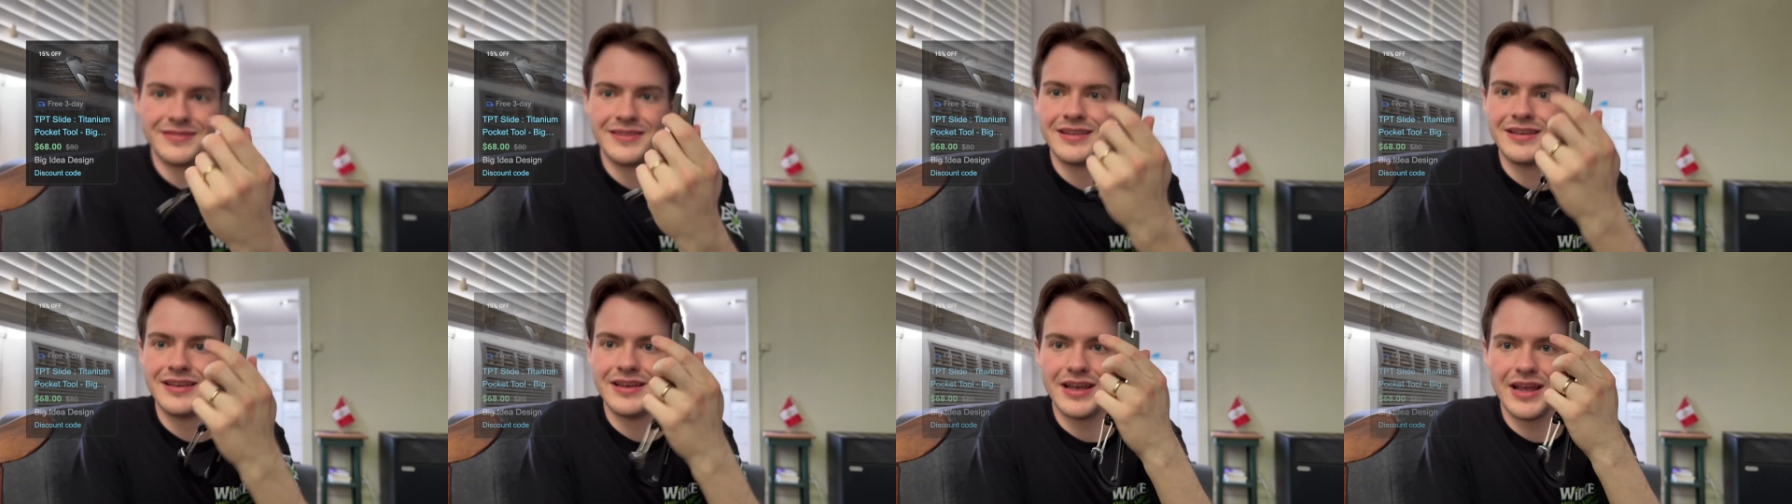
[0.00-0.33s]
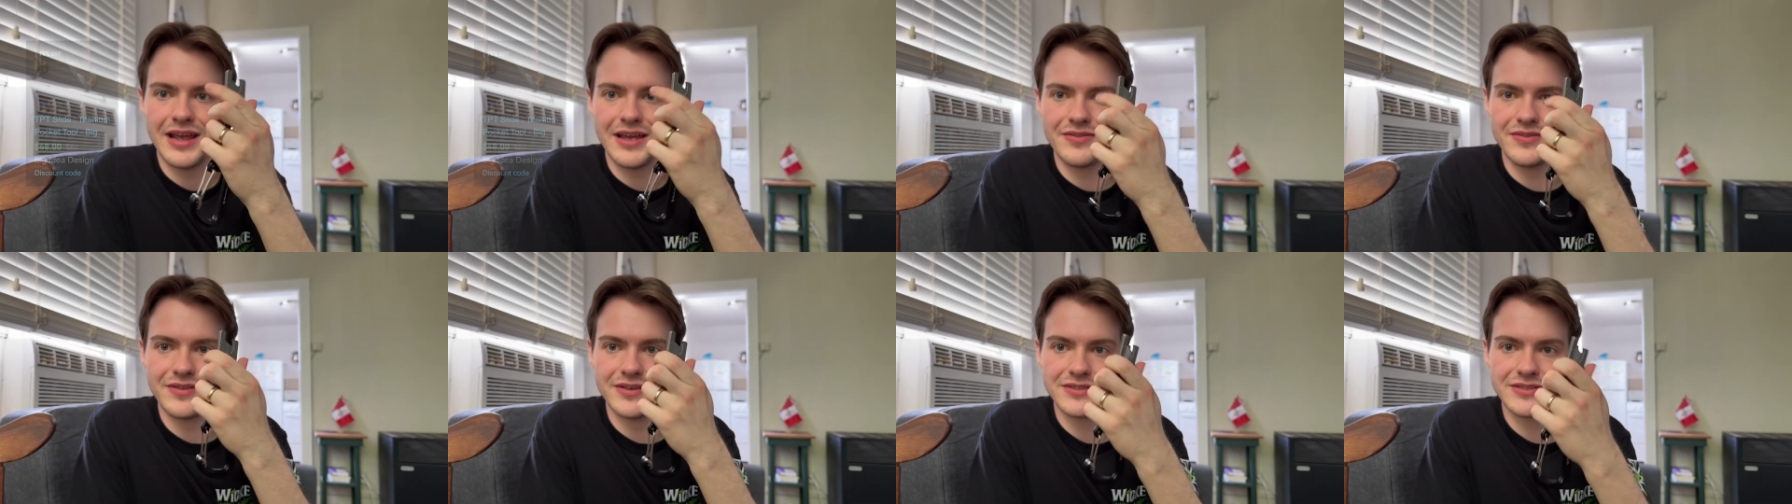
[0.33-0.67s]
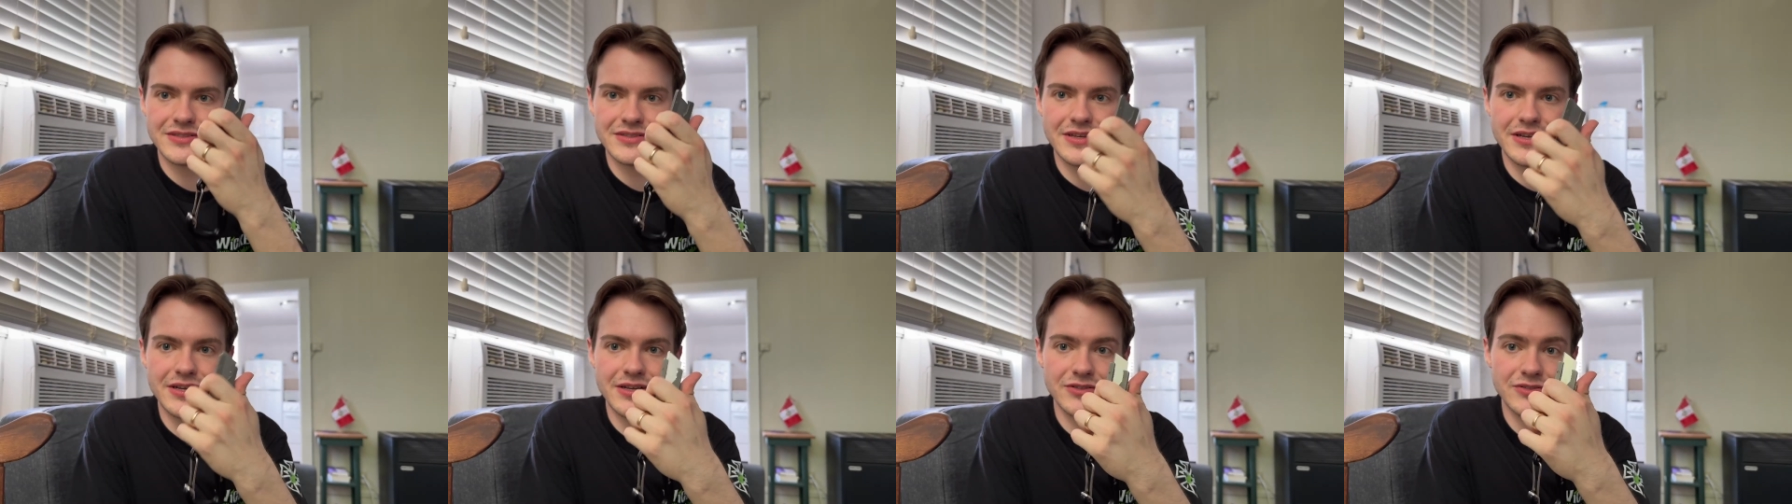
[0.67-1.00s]
And this
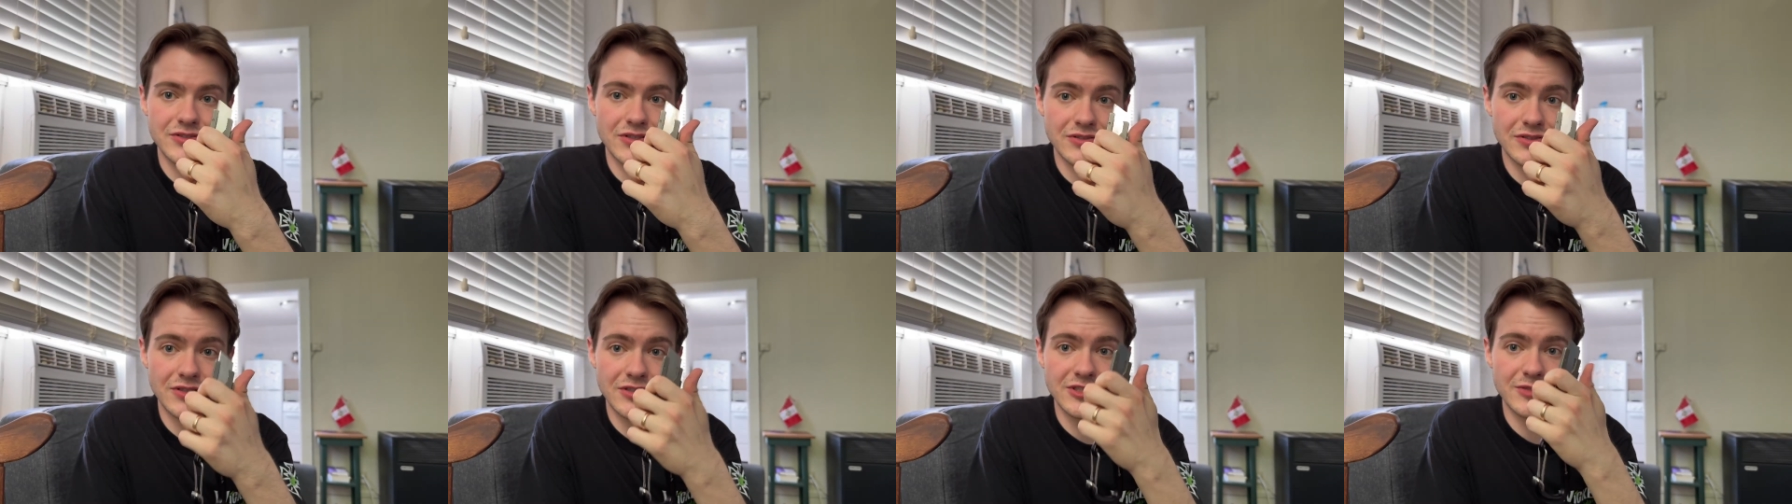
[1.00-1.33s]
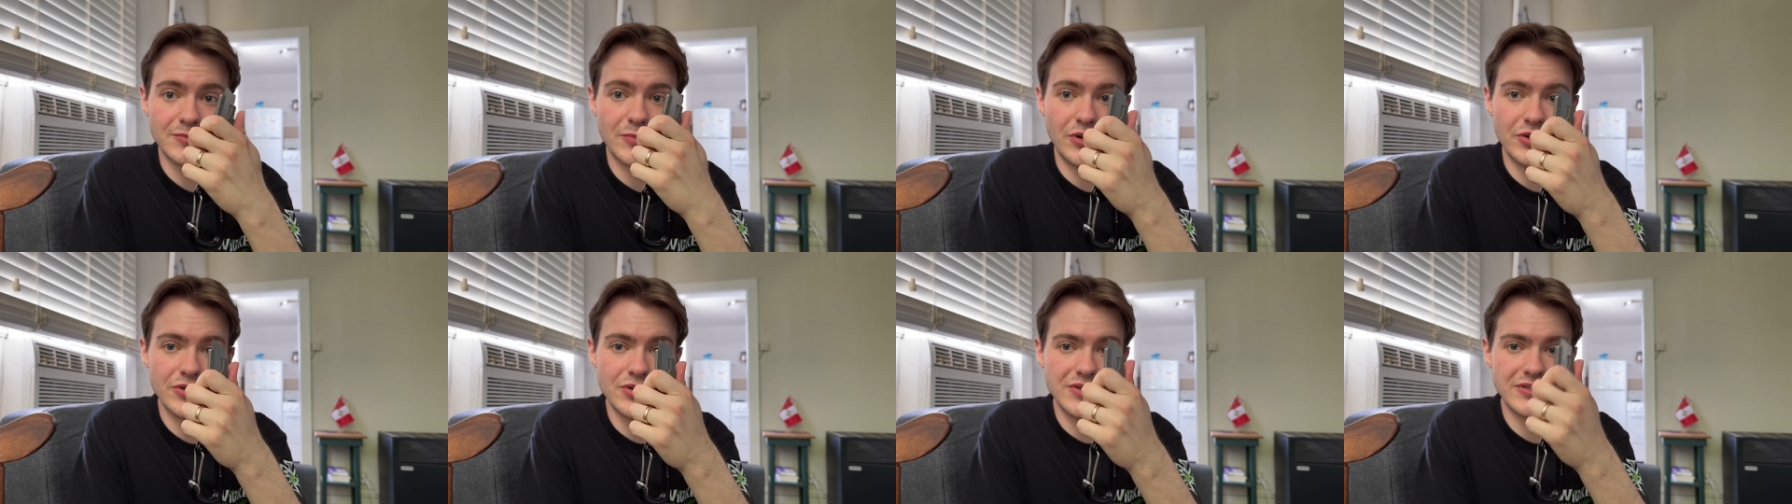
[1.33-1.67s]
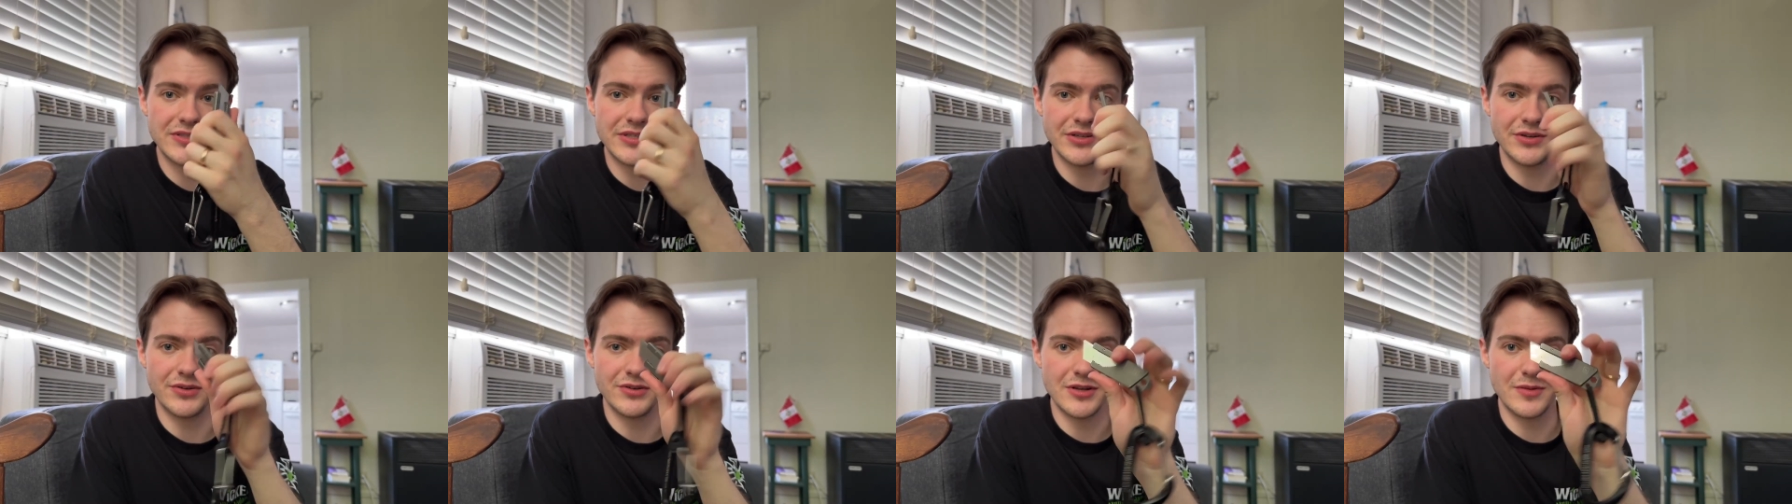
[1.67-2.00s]
thing is just a small
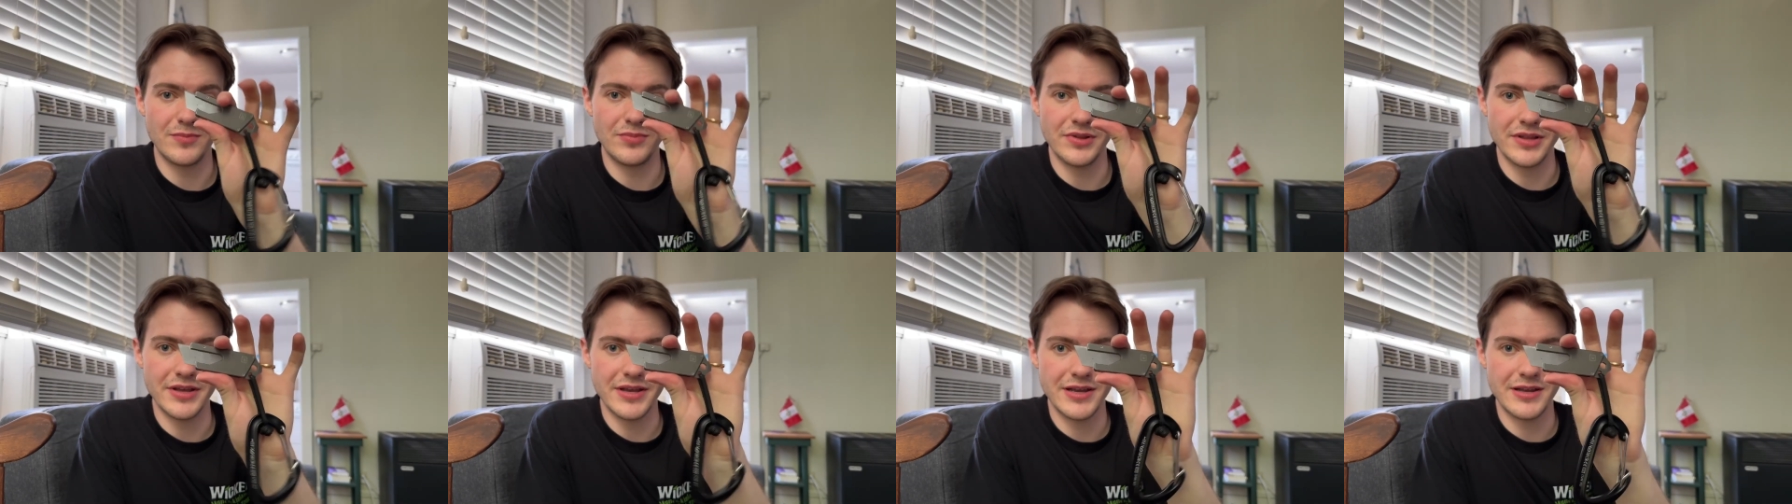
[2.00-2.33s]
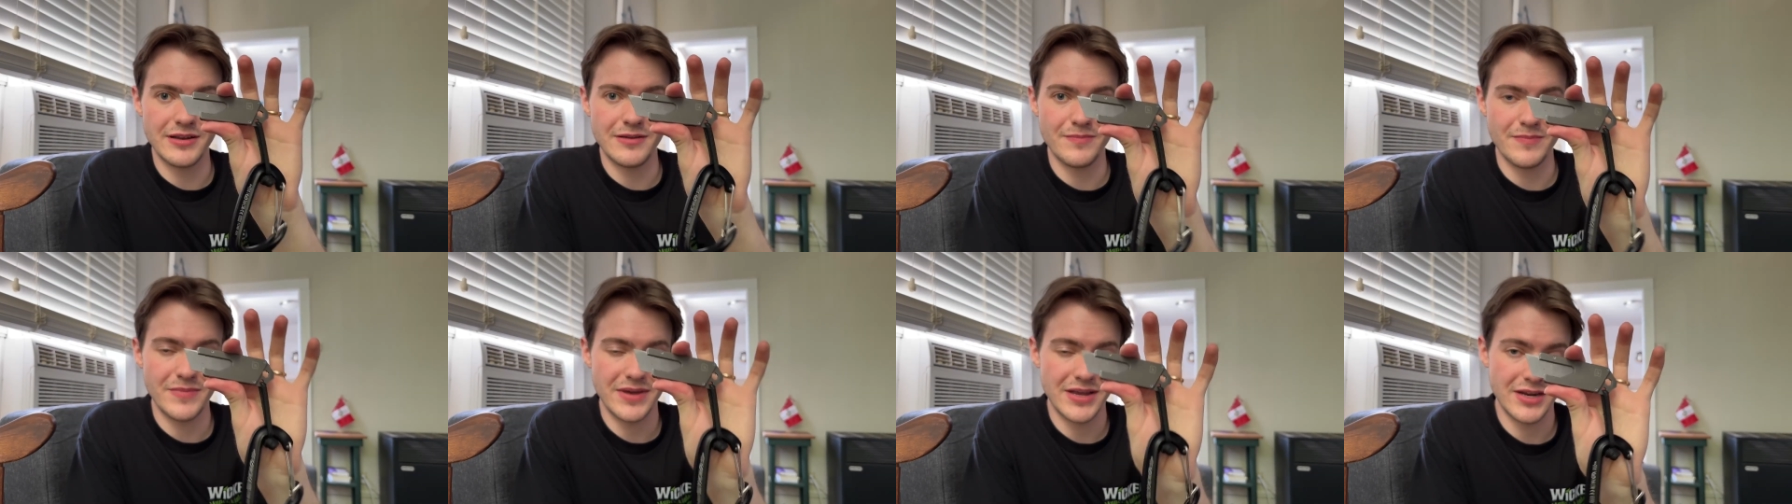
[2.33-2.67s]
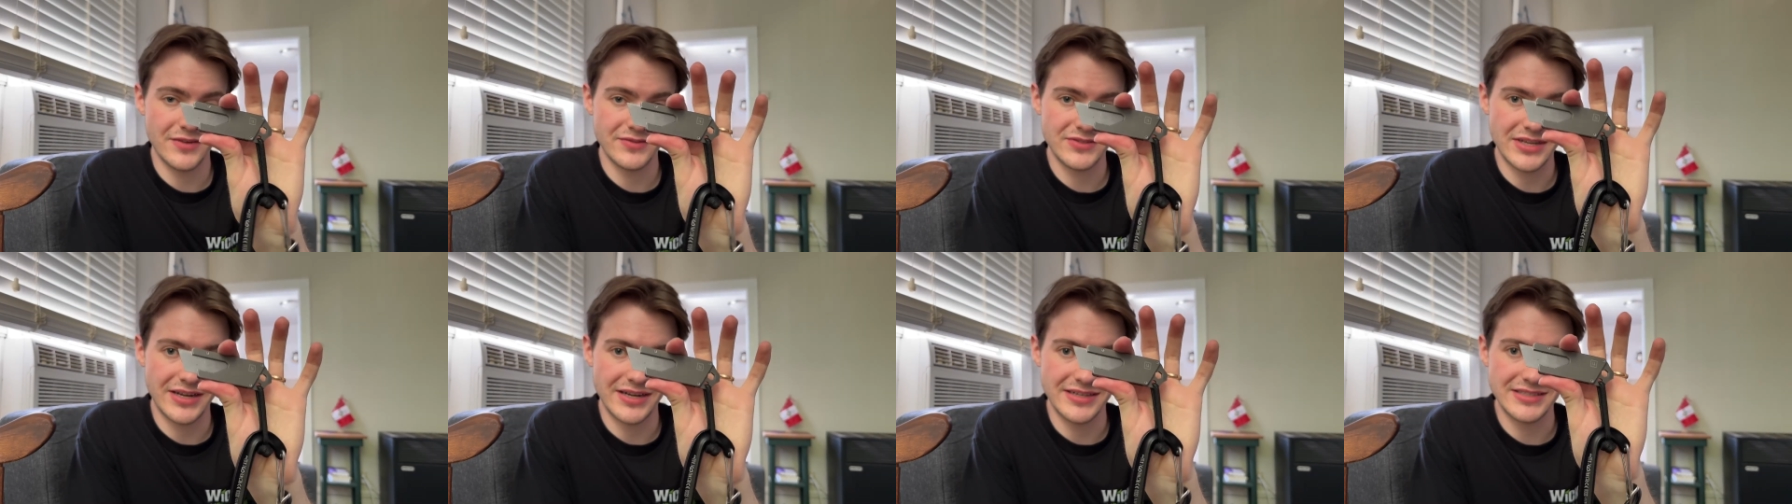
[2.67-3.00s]
utility blade made of
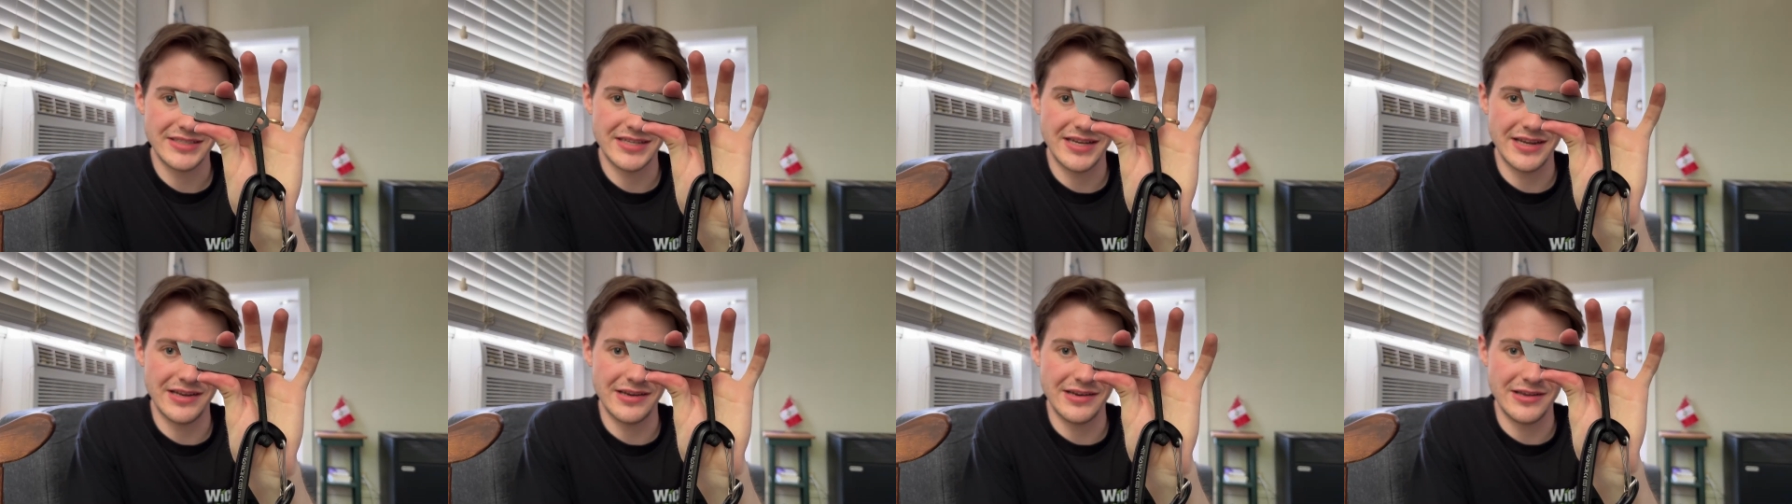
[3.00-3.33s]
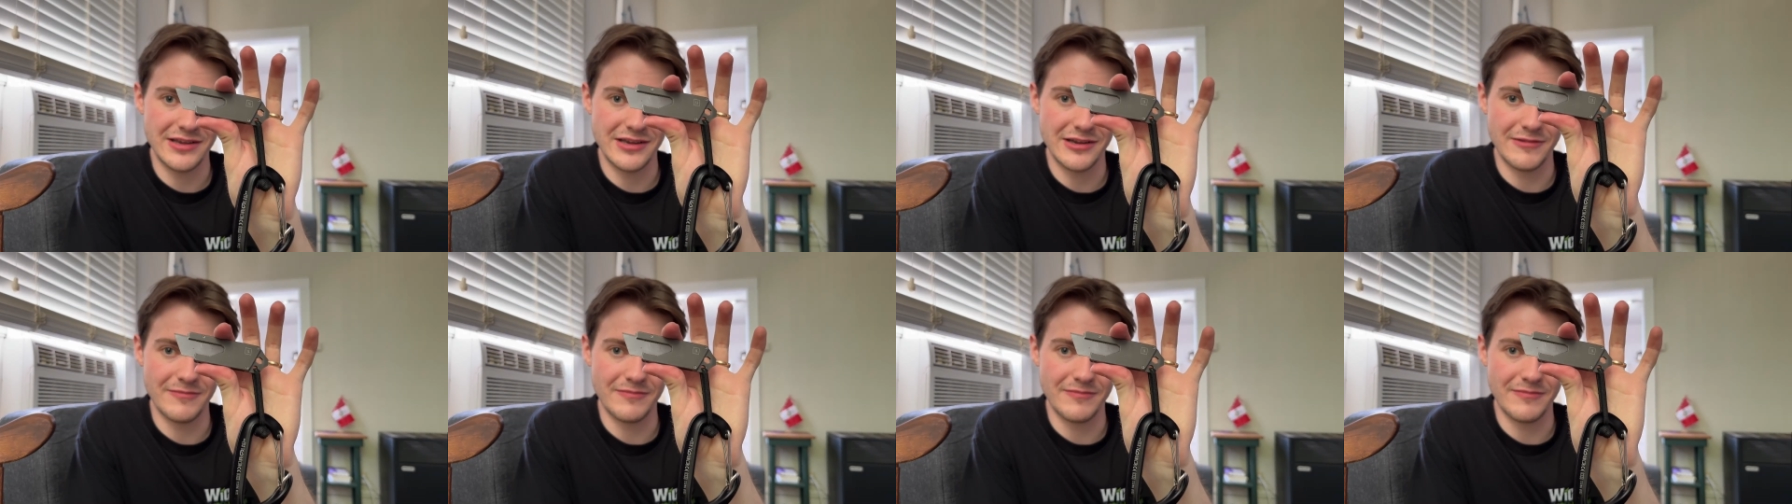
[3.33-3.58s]
titanium.